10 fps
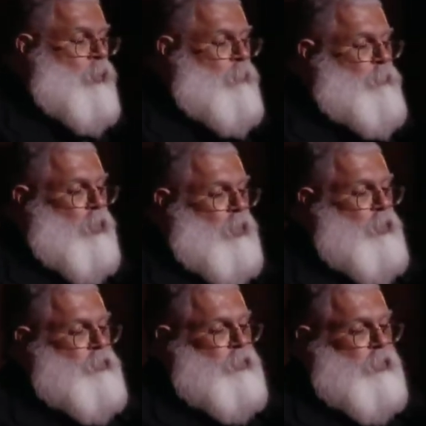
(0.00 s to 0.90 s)
the
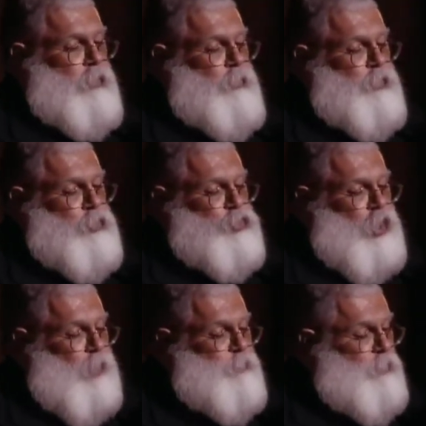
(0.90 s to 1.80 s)
bars and clothing
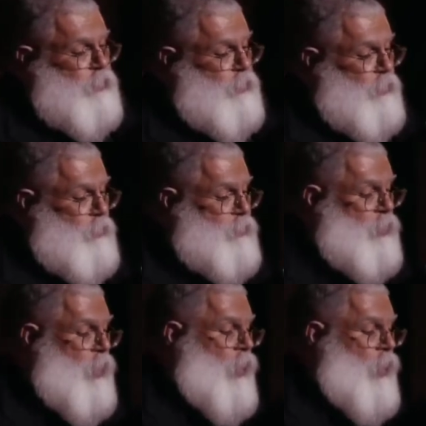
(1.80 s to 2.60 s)
shops and kids